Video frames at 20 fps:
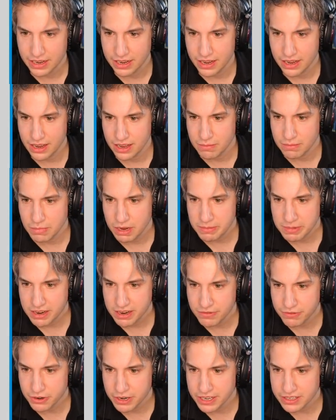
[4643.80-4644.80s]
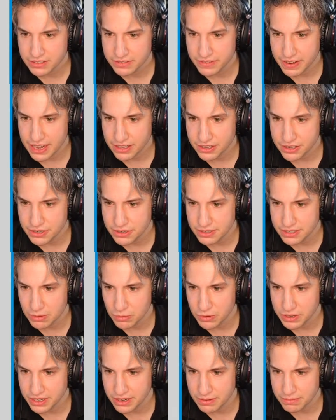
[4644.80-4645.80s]
And maybe for these values, I
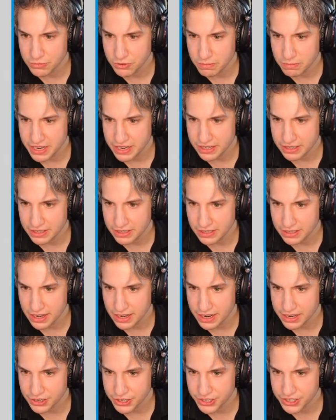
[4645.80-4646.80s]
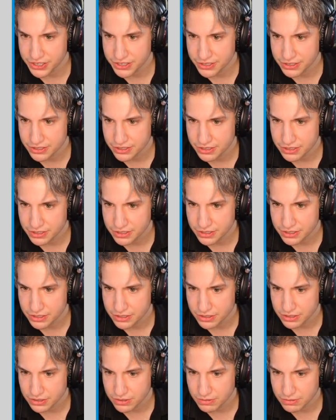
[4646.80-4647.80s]
want them to be a little lighter.
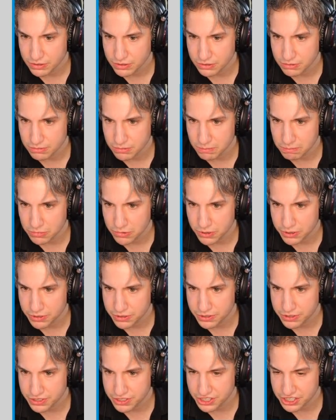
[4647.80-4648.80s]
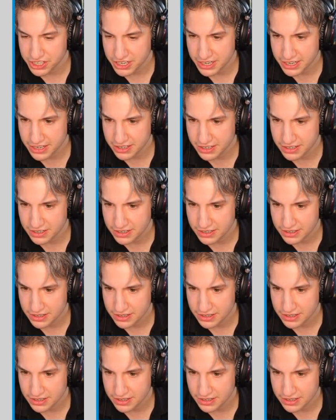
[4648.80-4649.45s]
Oh, no, borders, shading.